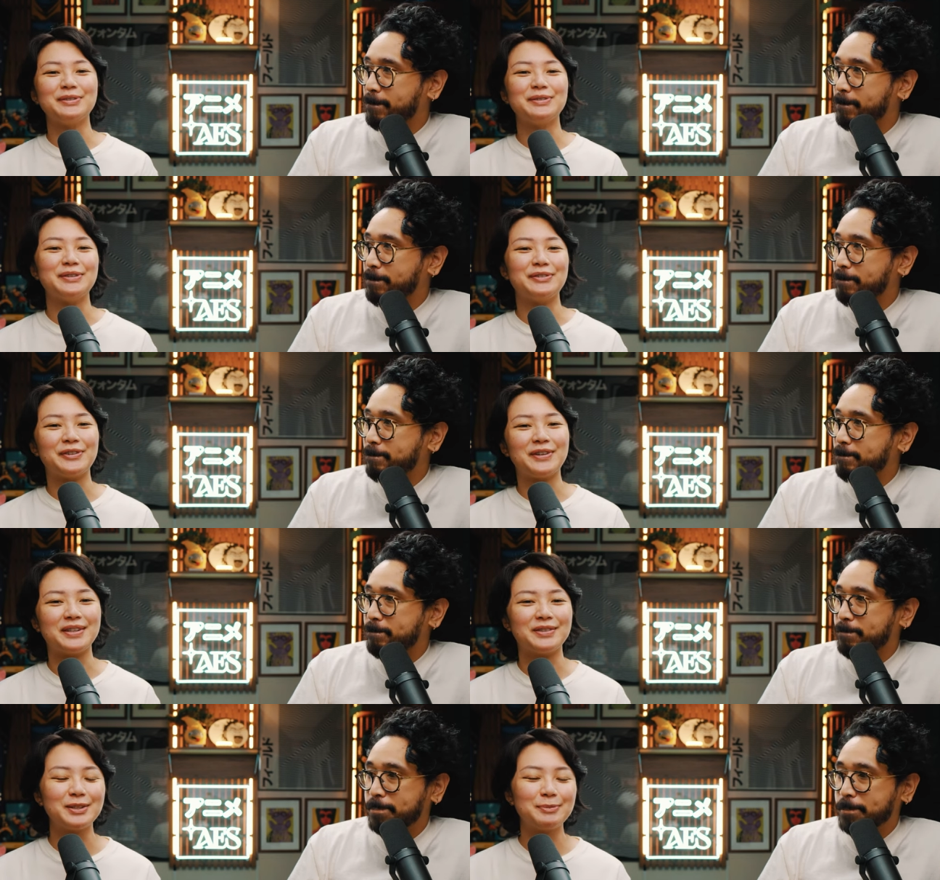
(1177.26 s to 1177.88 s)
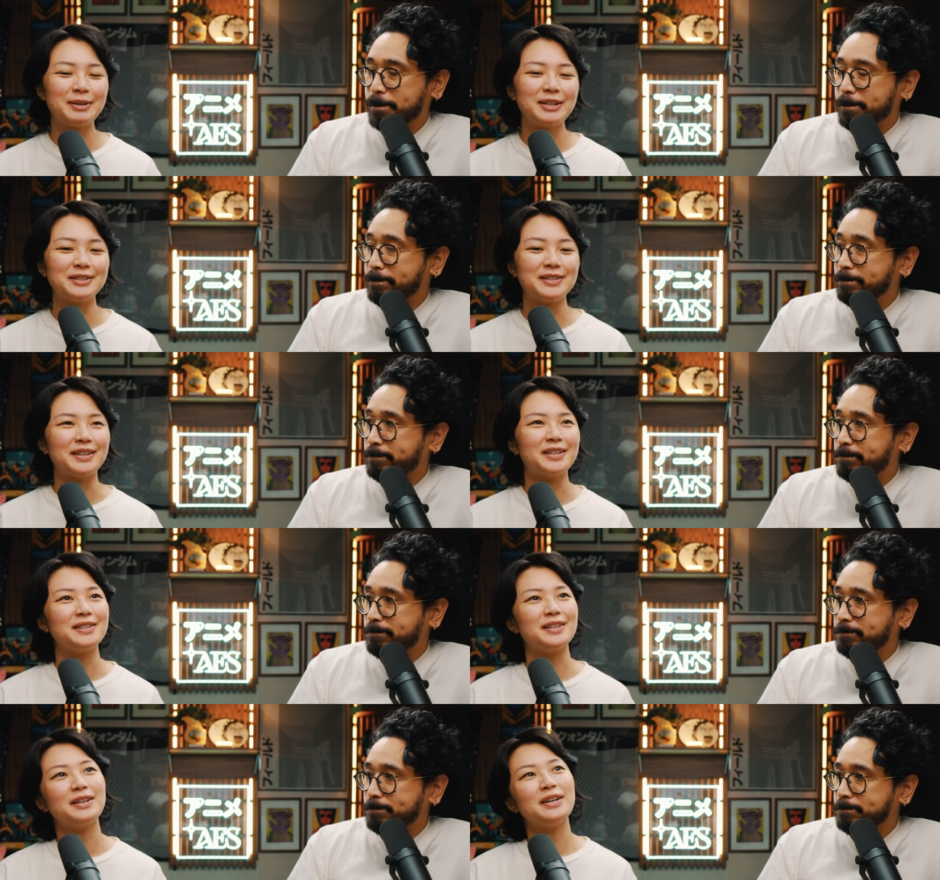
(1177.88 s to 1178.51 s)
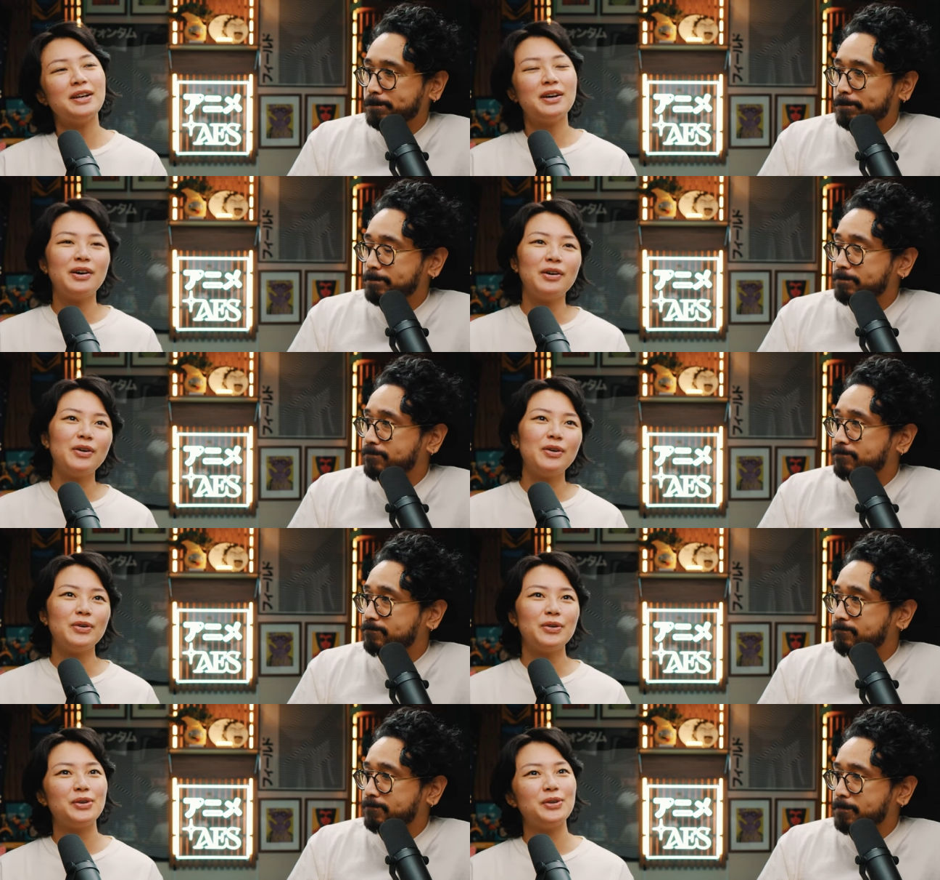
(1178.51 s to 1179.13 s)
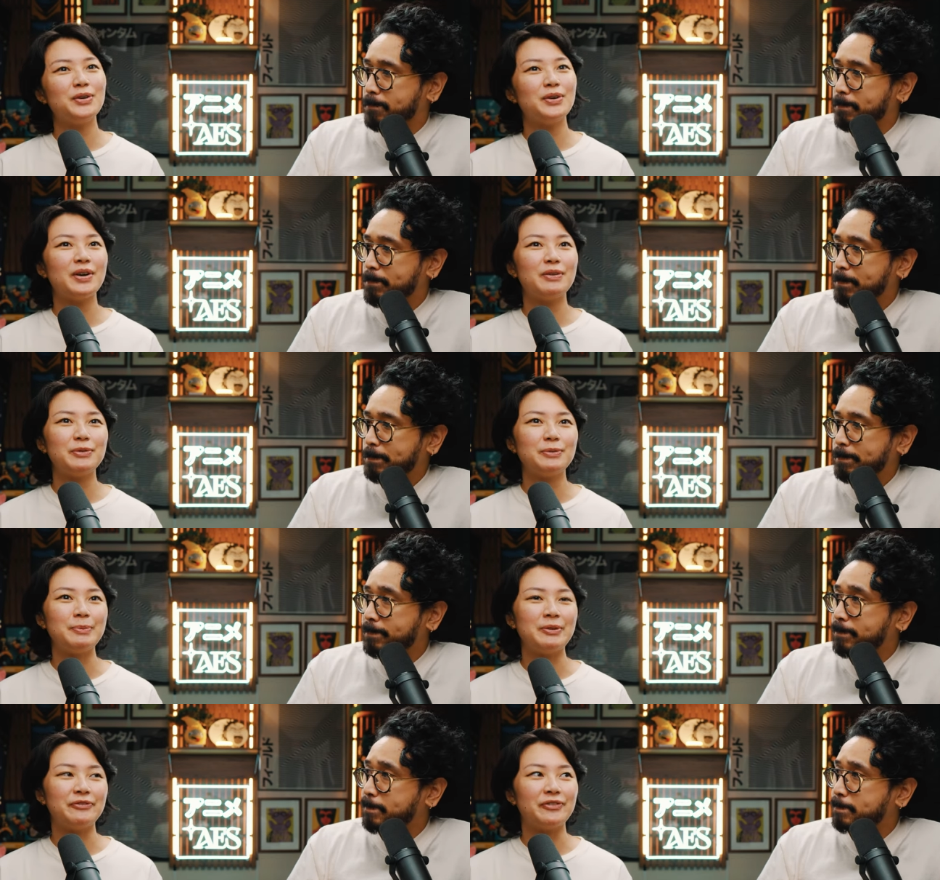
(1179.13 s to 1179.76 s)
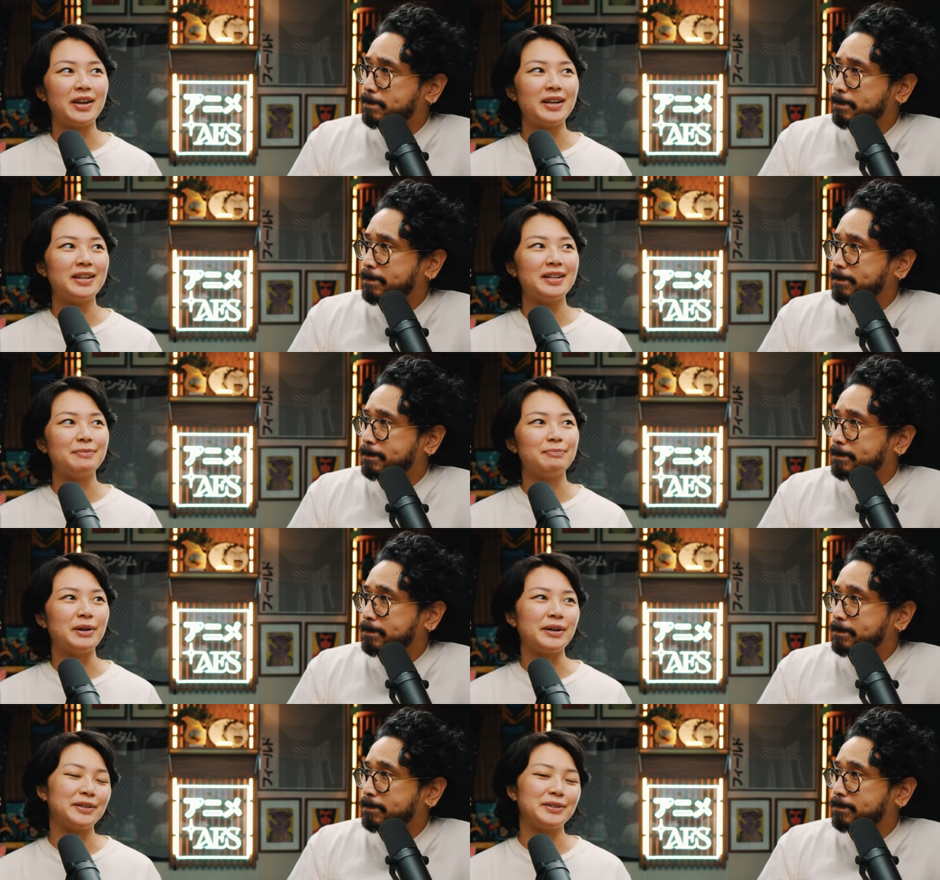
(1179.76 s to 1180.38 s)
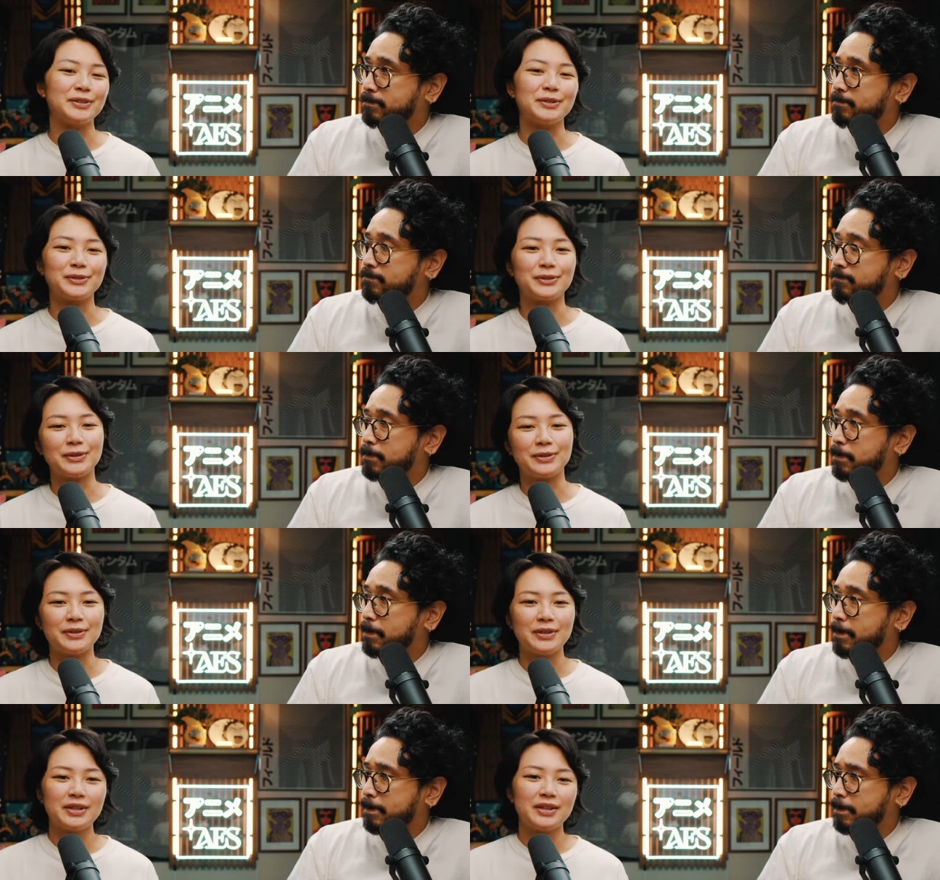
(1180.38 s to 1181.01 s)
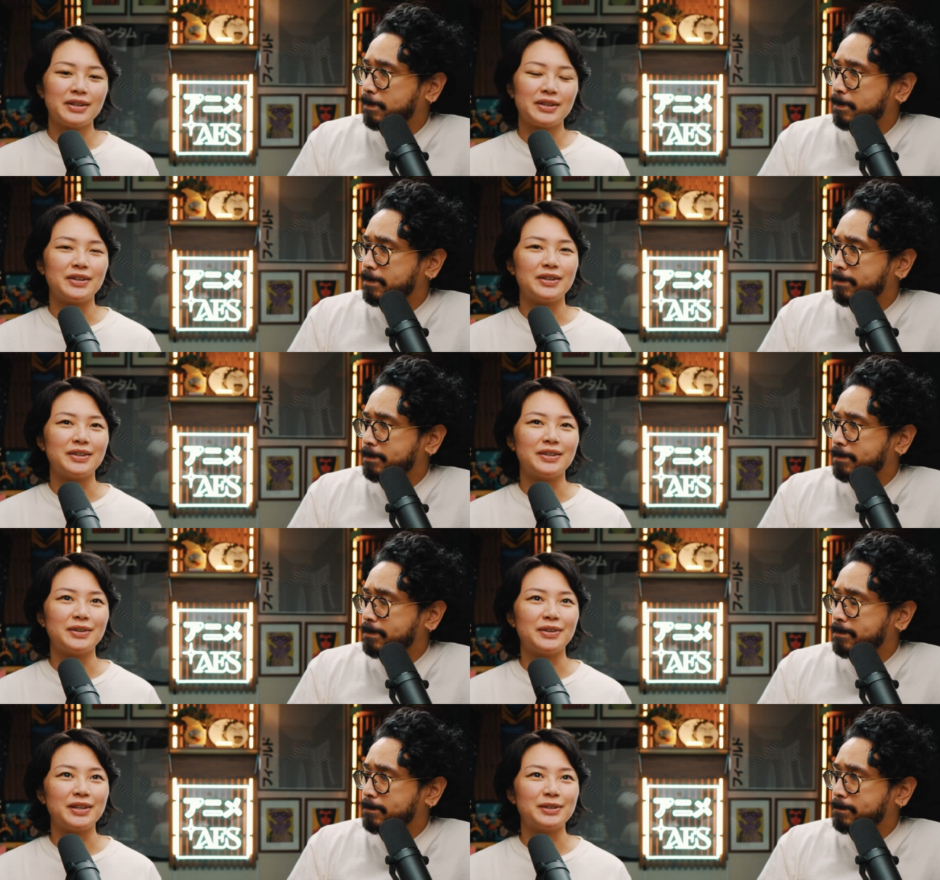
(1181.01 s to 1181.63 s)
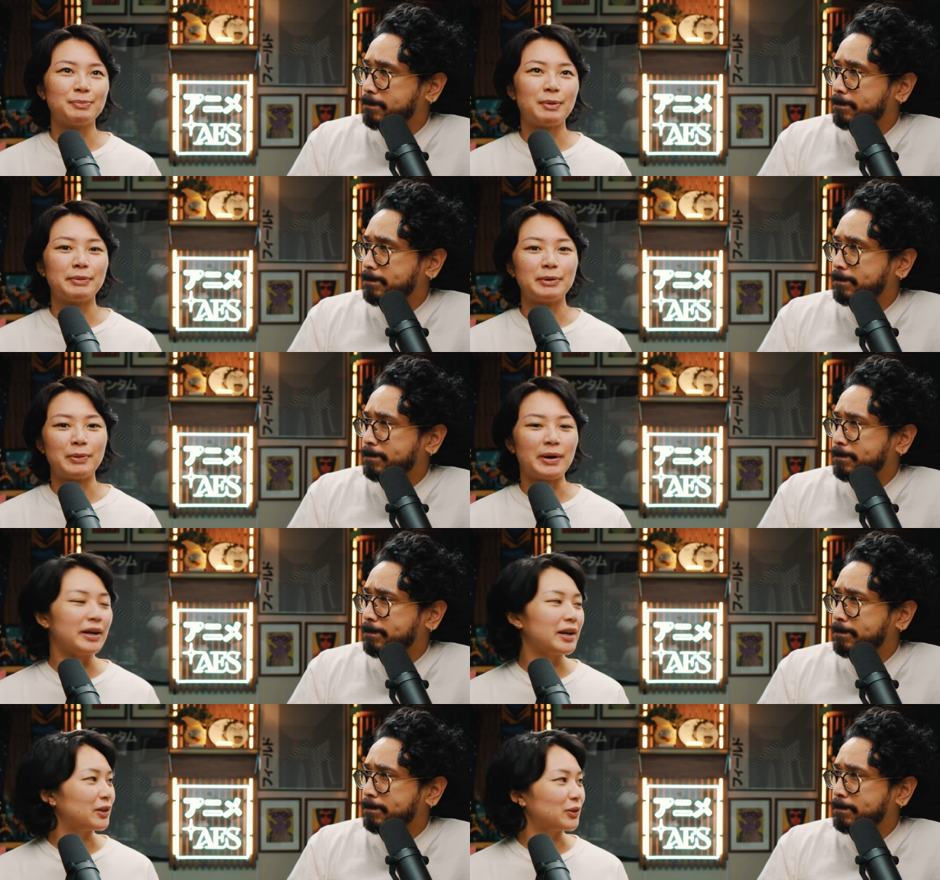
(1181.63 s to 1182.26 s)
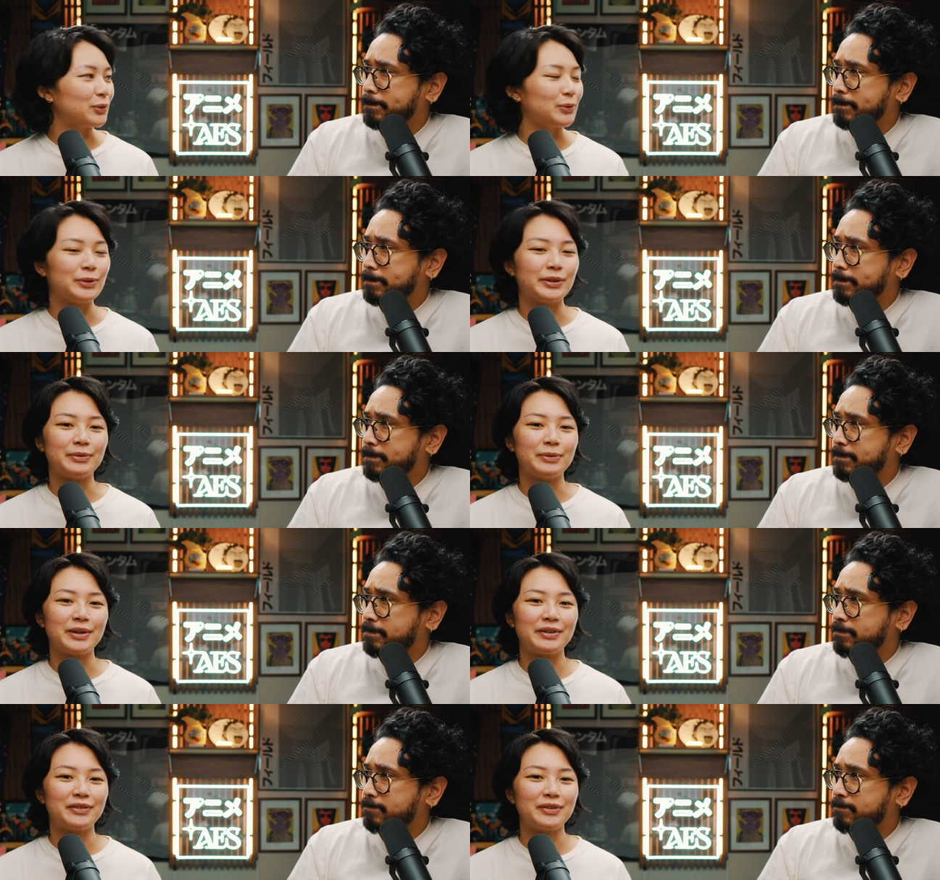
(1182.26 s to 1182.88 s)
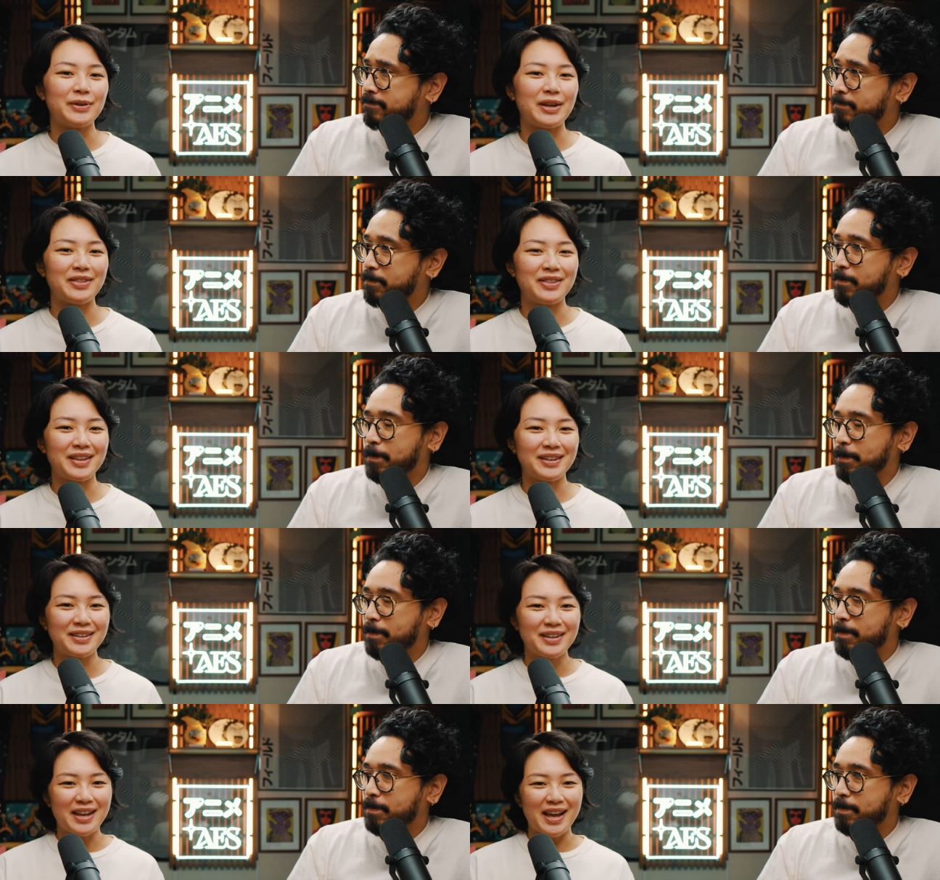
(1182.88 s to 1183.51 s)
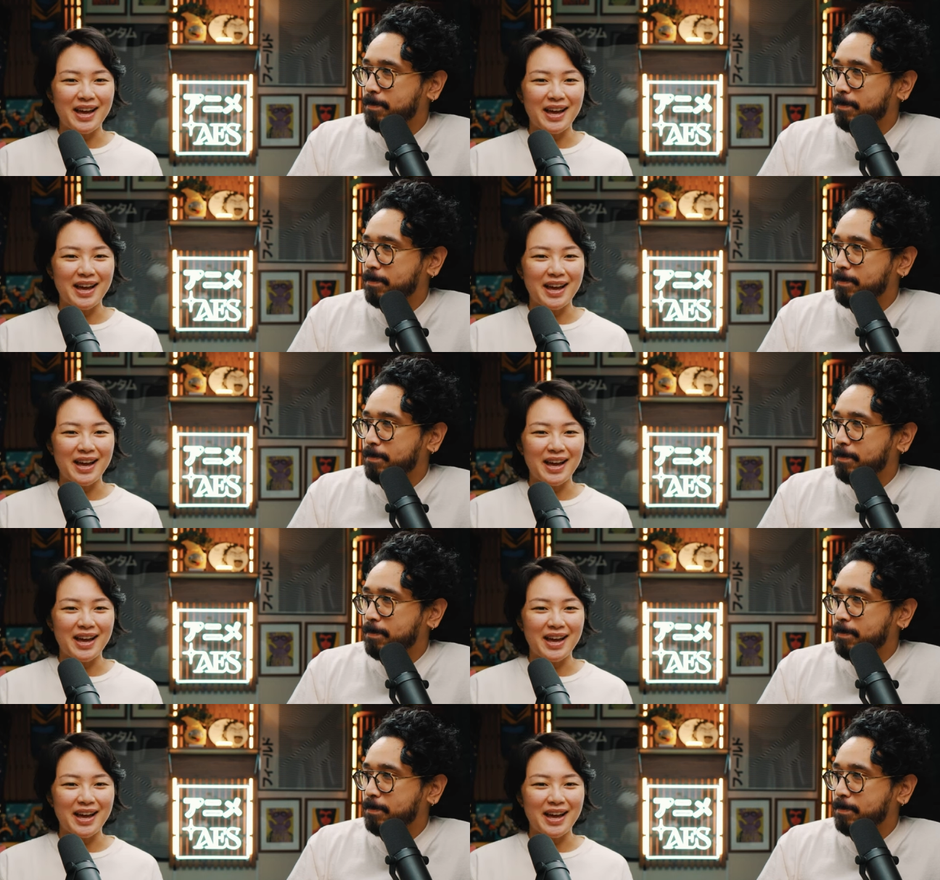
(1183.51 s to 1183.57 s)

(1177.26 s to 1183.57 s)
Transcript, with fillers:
Speaker 1: really funny, just because like he's like, oh, you know, I haven't been fighting Mahito, so you know that's probably why I got through it, or whatever. And then mm.